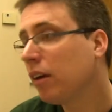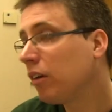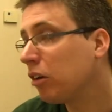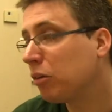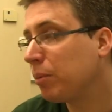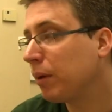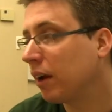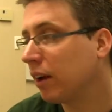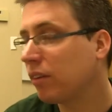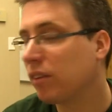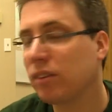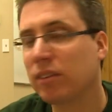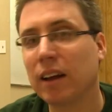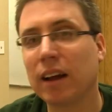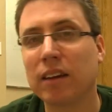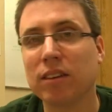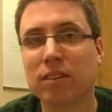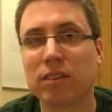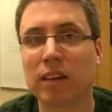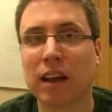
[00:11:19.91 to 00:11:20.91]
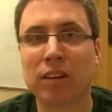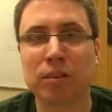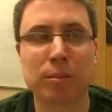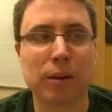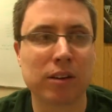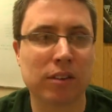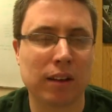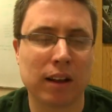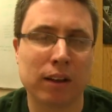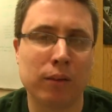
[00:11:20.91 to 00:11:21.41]
Just because it's nice, as
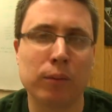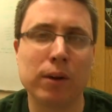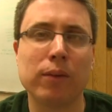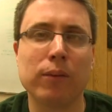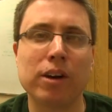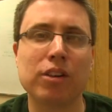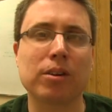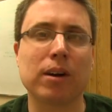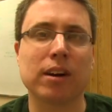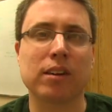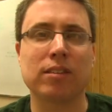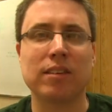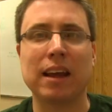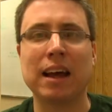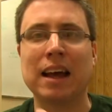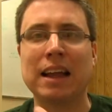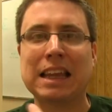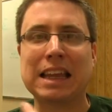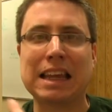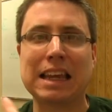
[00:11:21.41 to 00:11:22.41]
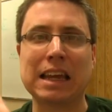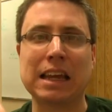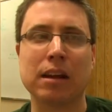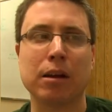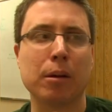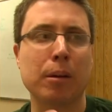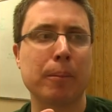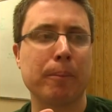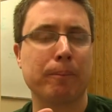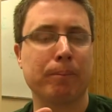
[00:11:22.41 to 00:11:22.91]
much, we try to stay on
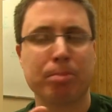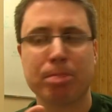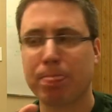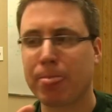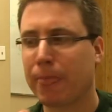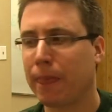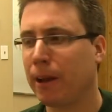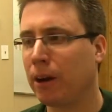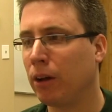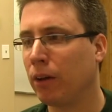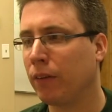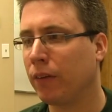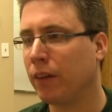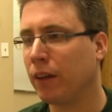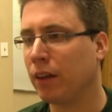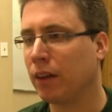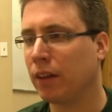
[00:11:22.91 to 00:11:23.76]
the, you know,